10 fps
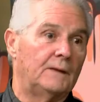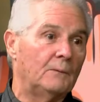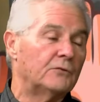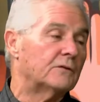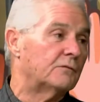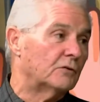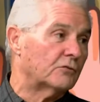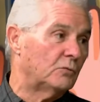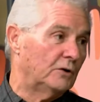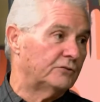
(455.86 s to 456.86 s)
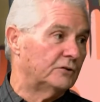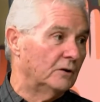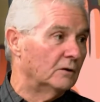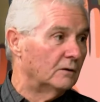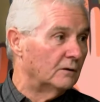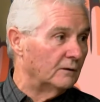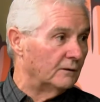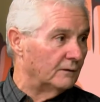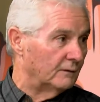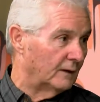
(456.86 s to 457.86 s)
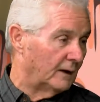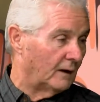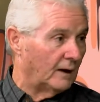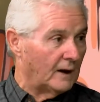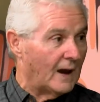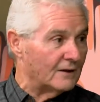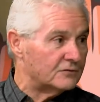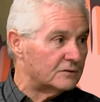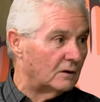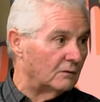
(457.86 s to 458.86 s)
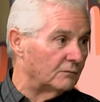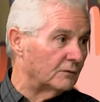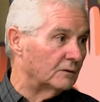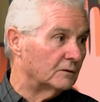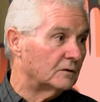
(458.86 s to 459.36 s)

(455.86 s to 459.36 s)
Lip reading: was the first question that I asked of the